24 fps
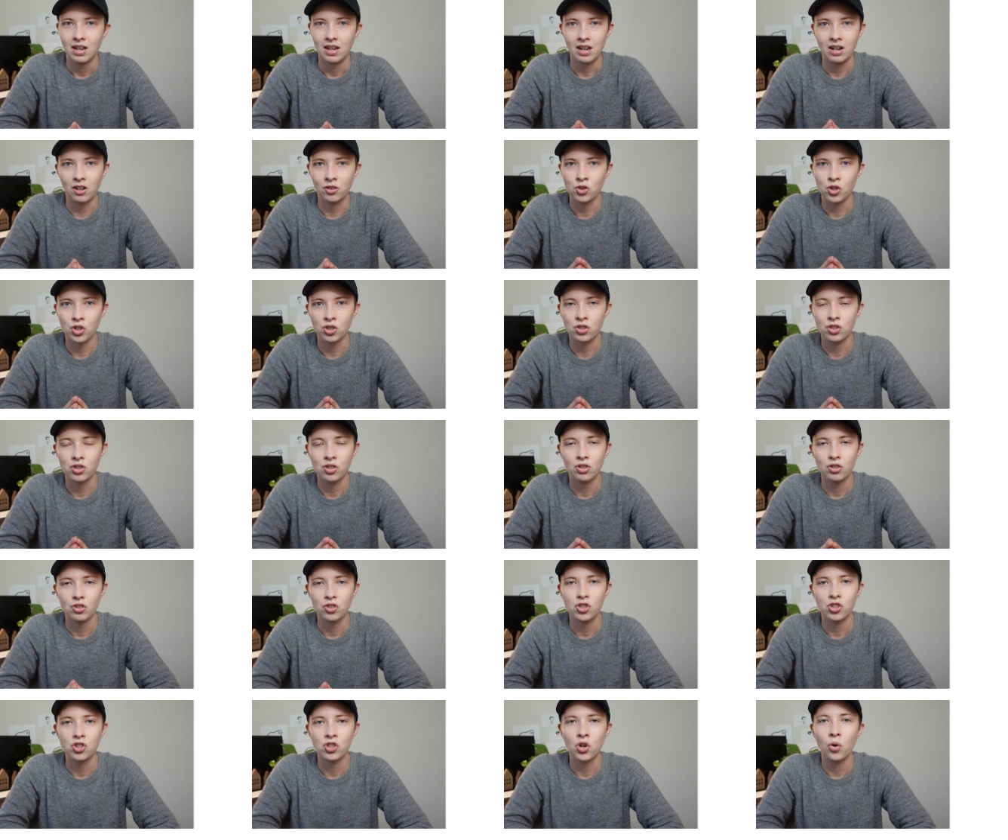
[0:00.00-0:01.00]
And I'll
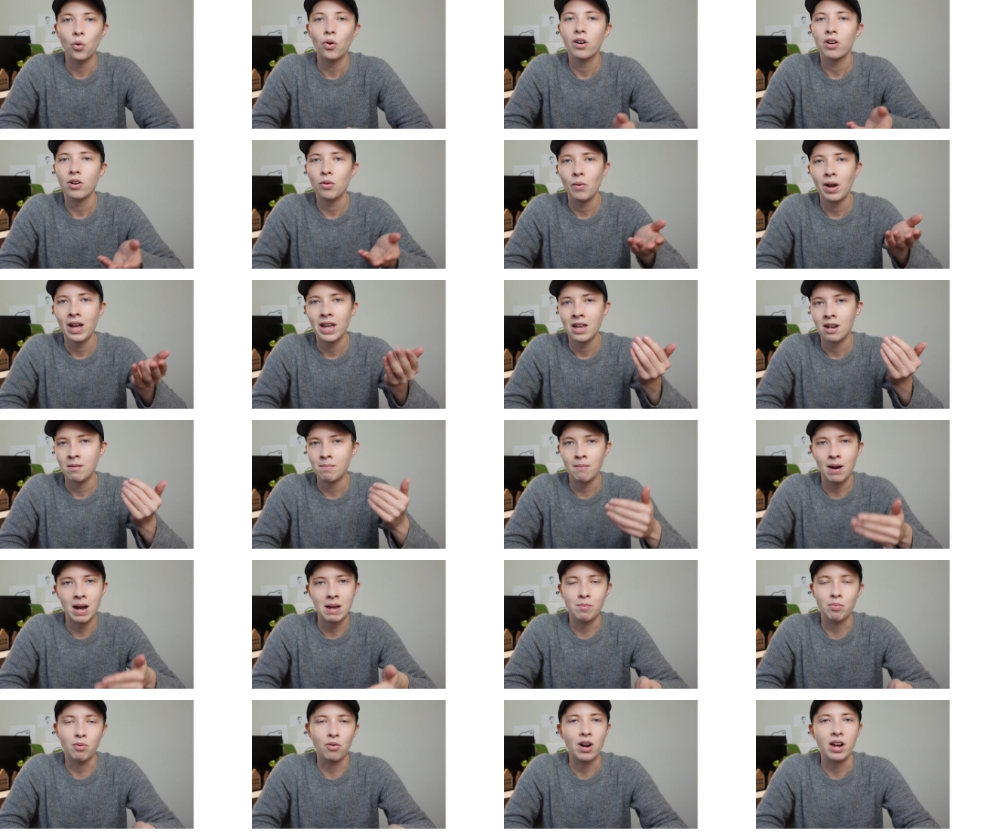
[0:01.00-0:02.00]
just store it away in
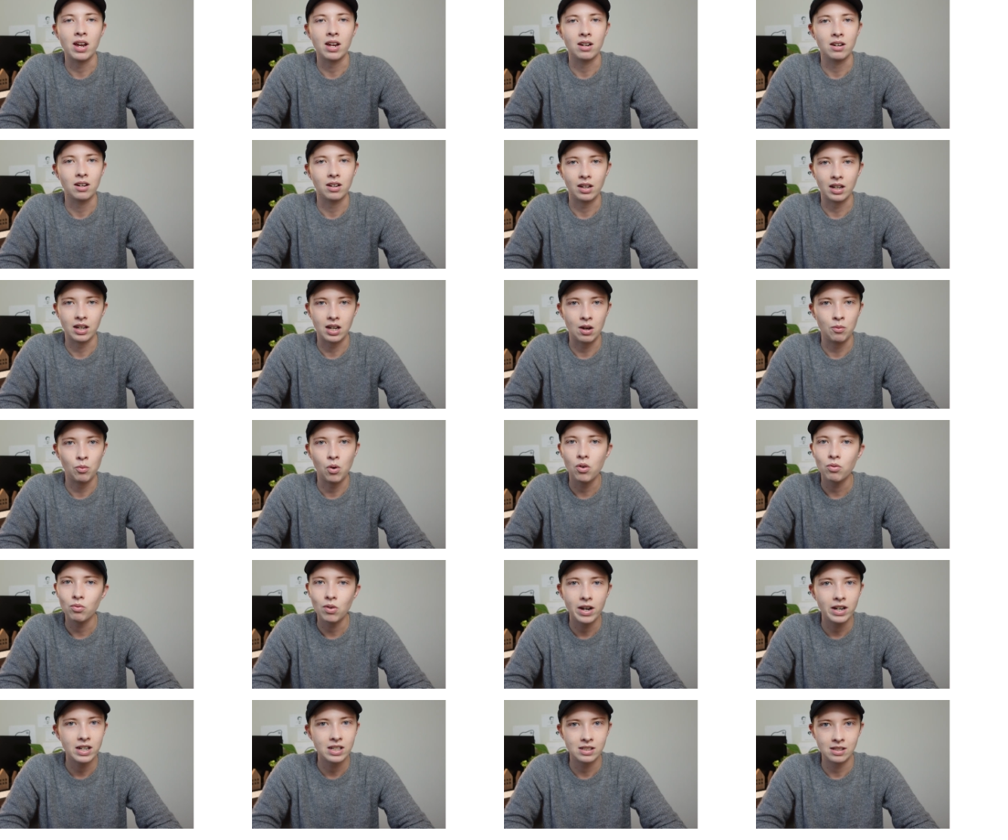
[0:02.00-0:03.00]
my brain. Like I
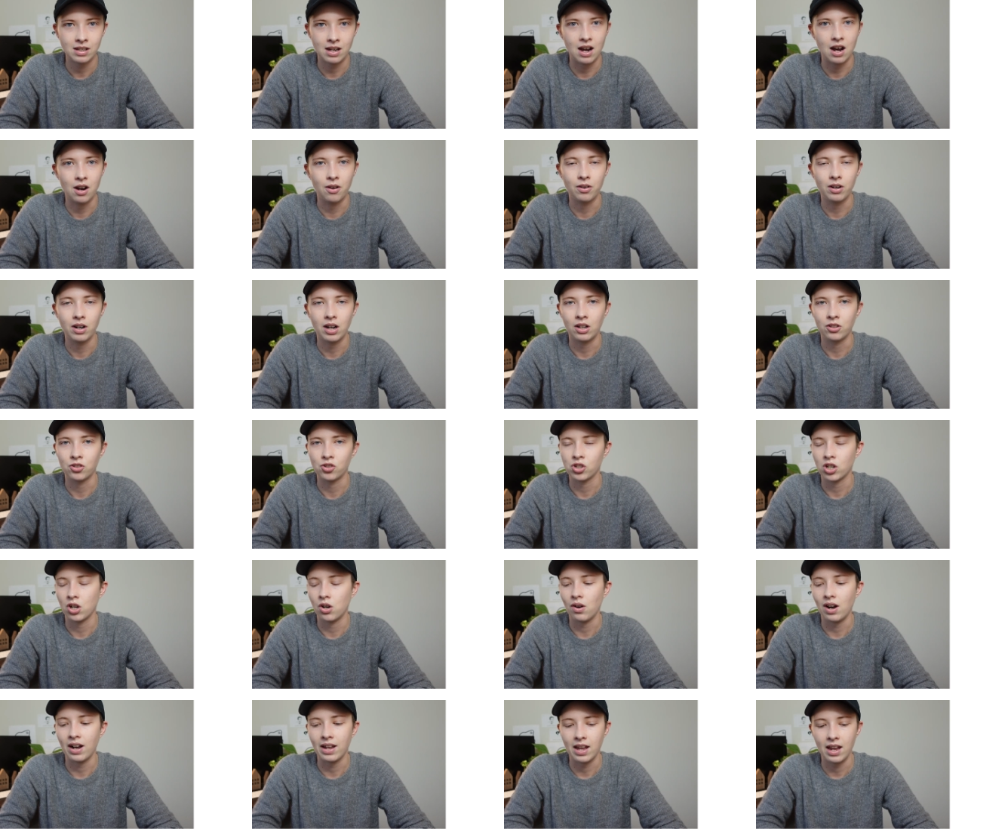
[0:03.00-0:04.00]
won't write it down. I'll just
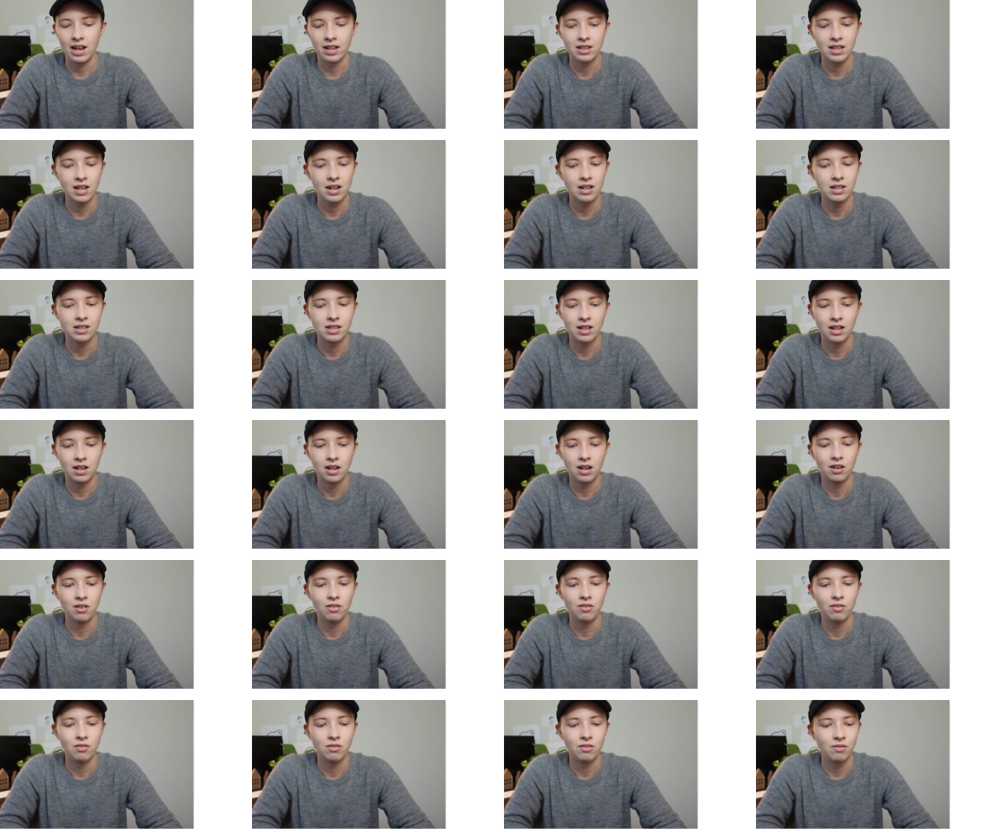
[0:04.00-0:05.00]
go, I hate that
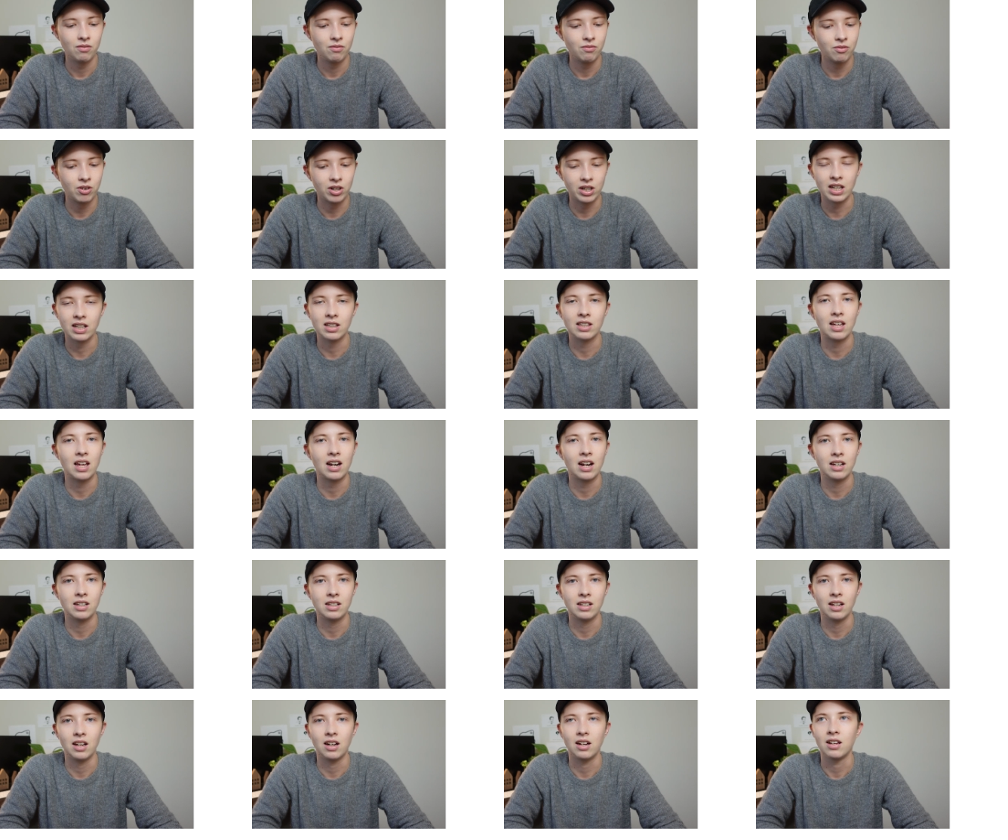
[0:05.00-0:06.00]
idea, forget that
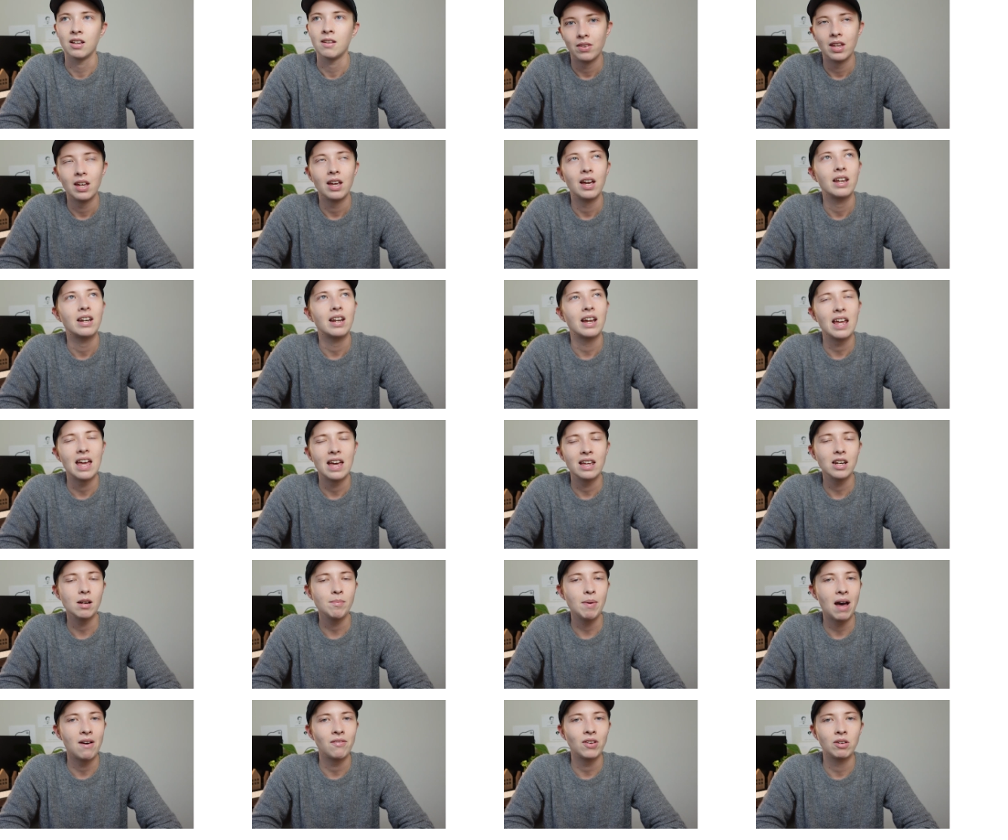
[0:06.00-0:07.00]
idea. And I end
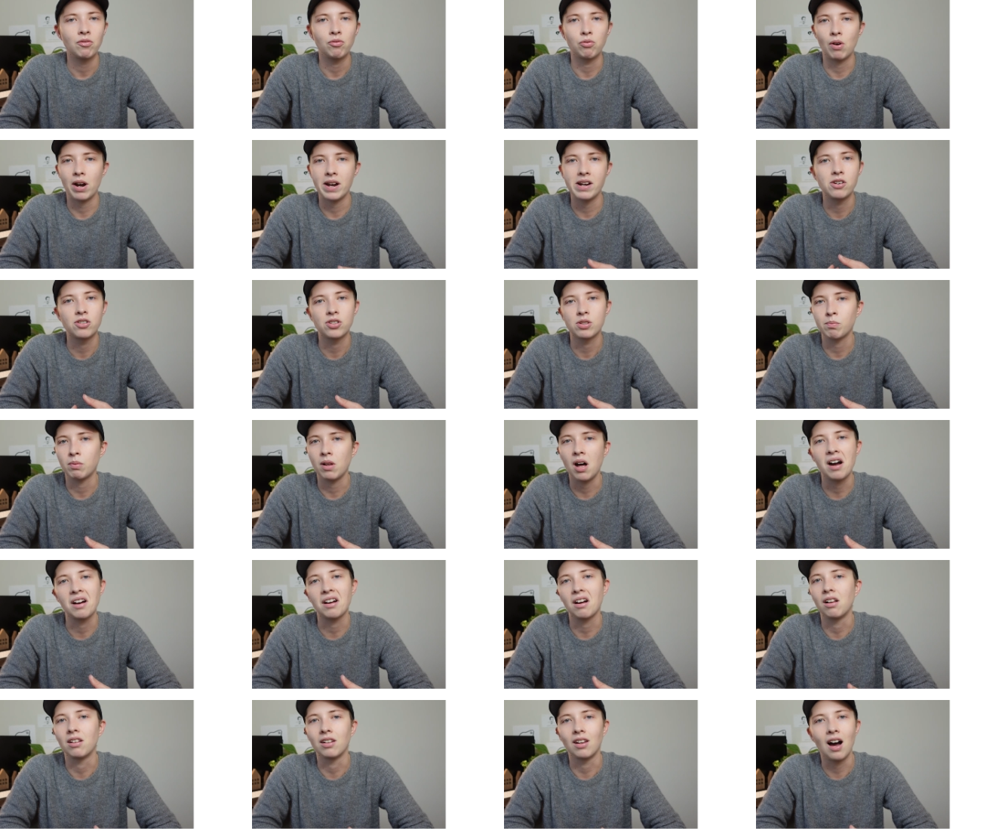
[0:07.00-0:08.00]
up having writer's
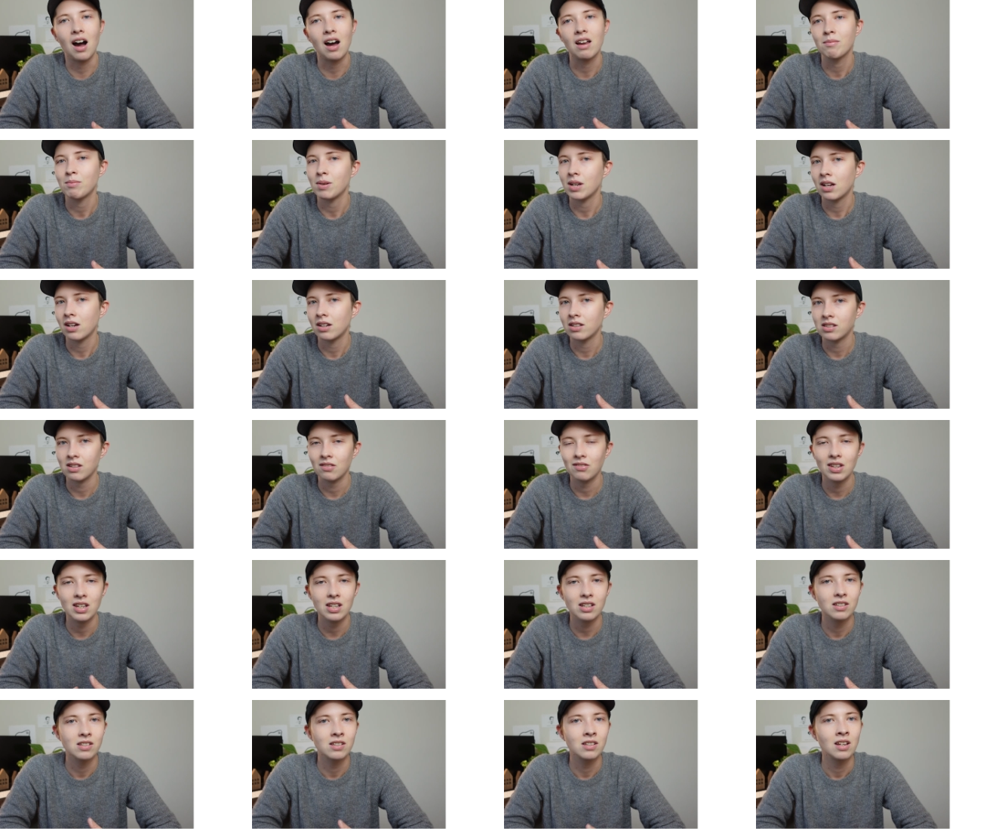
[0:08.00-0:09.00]
block a lot because of
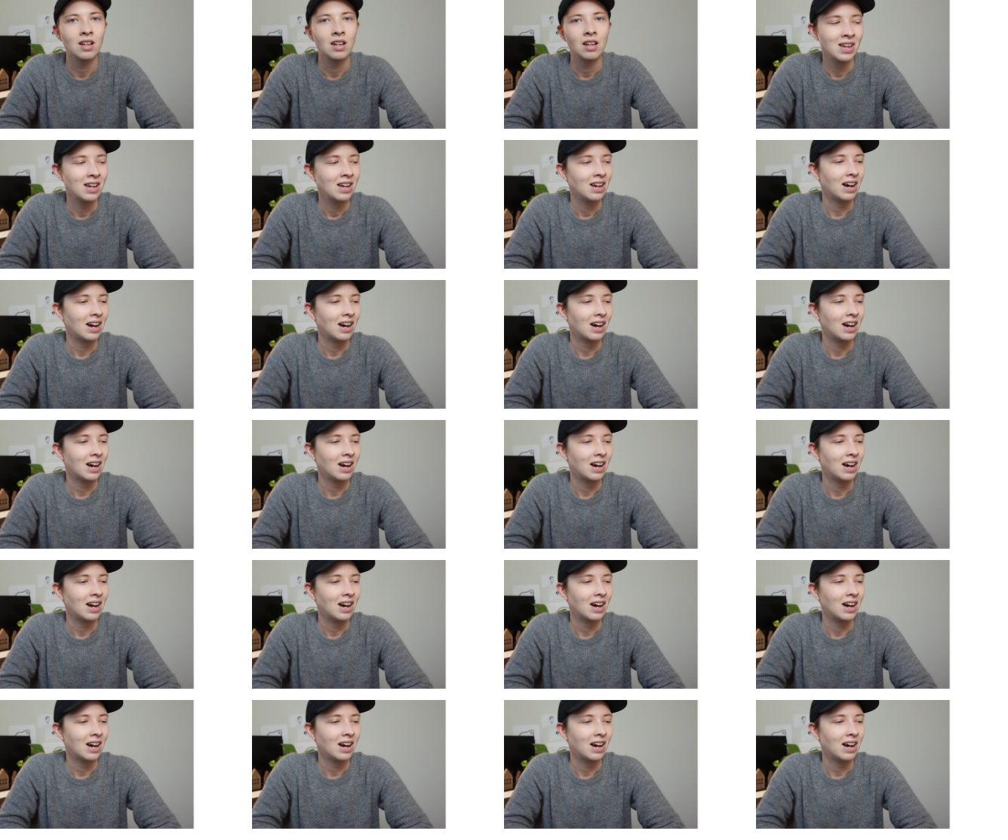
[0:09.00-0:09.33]
this.